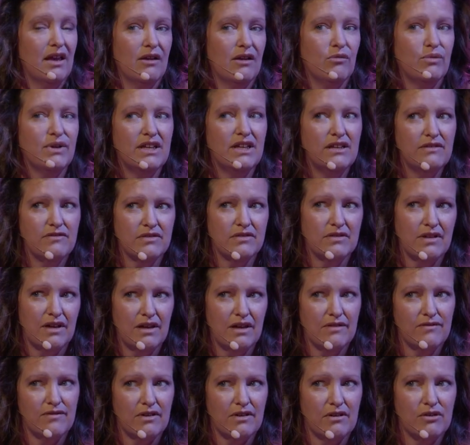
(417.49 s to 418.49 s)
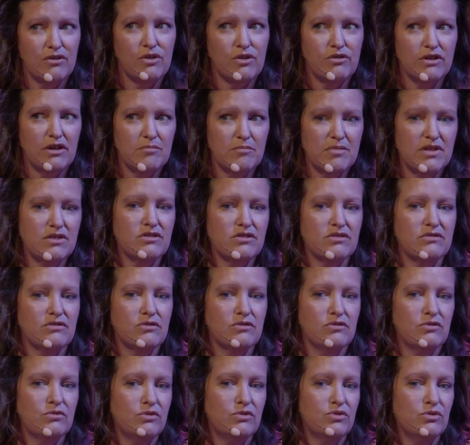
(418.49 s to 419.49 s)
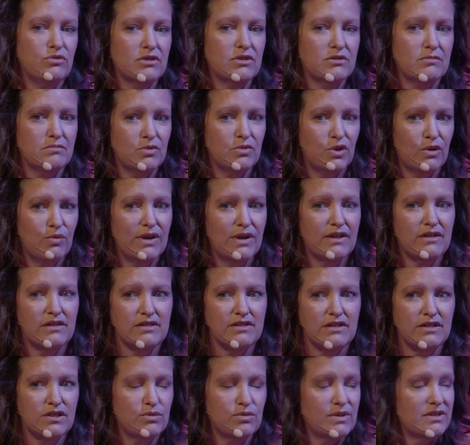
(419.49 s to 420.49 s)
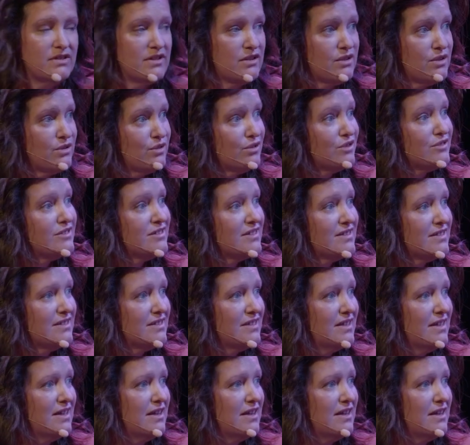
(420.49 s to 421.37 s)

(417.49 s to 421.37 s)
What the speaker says: We even have our own ambitions to do it quicker than 2030,